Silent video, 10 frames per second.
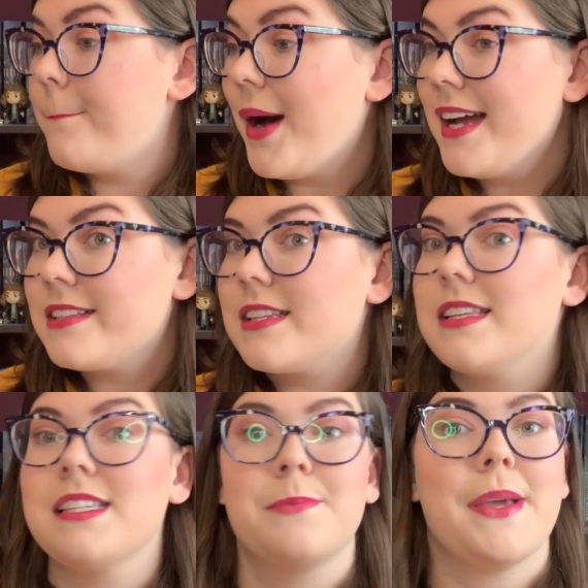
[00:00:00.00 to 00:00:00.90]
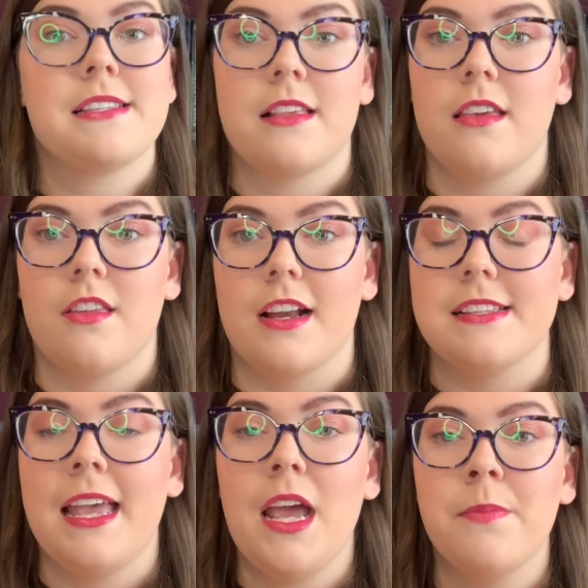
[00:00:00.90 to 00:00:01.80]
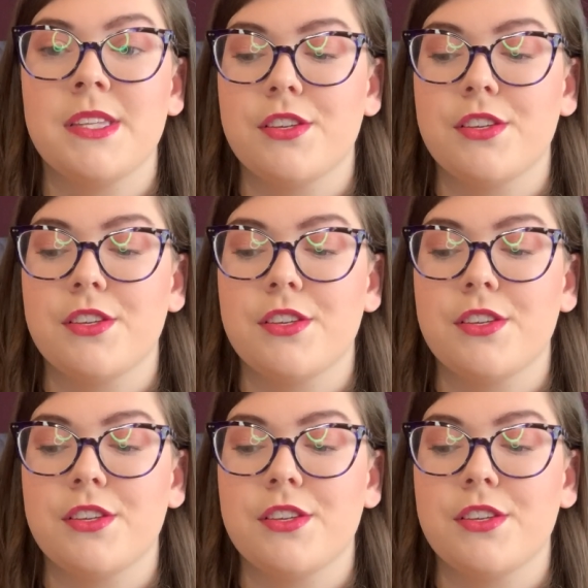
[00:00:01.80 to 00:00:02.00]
But this is basically their exams.